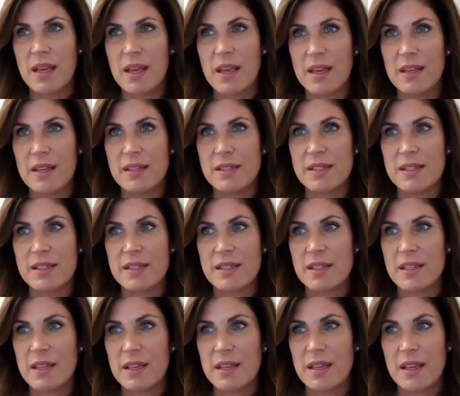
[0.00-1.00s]

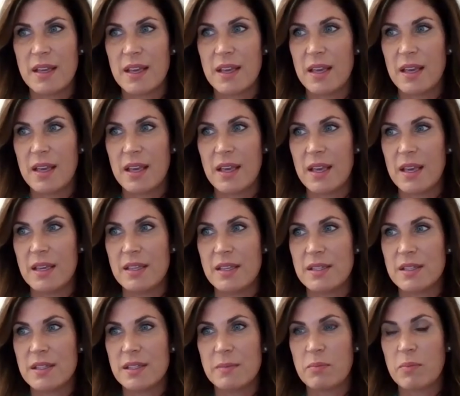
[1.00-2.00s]

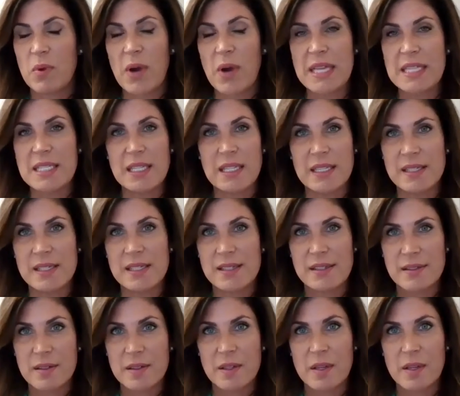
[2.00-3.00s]
is
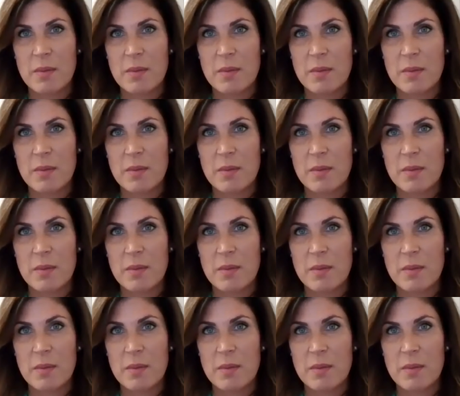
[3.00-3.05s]
priceless,